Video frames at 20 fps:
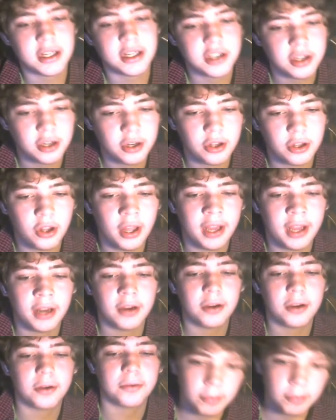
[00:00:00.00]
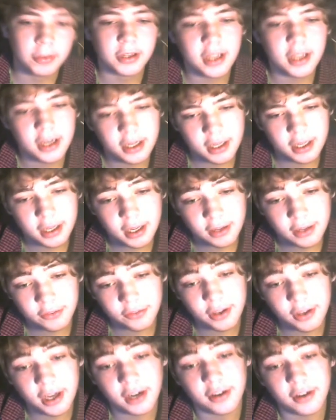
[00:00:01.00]
and Clank, but then again,
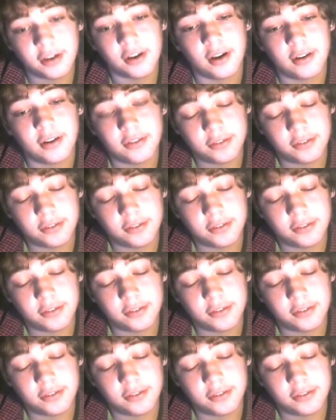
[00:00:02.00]
Psychonauts